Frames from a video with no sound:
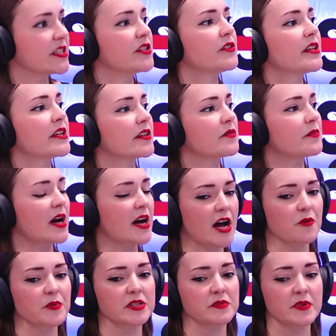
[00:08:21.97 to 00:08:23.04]
You think about
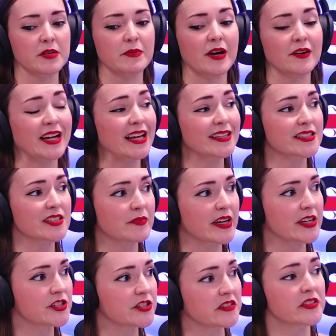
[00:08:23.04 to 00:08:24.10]
how we speak about cancer
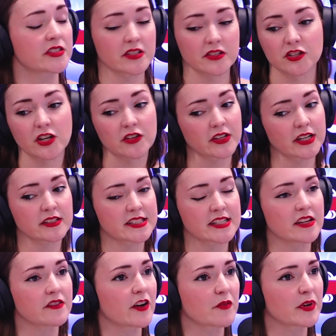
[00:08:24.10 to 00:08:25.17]
patients. You don't
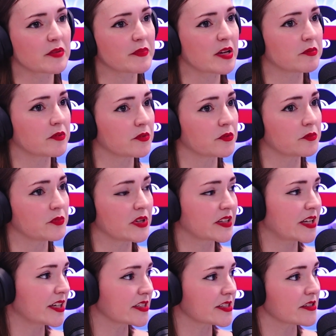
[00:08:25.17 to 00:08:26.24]
see very many people with
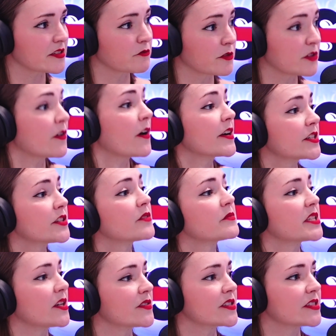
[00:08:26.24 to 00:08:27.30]
cancer referring to
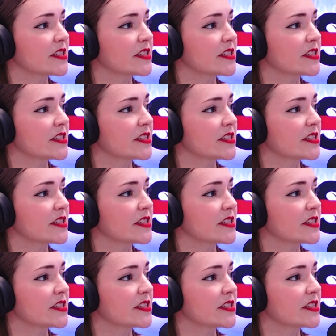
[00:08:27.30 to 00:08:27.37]
themselves as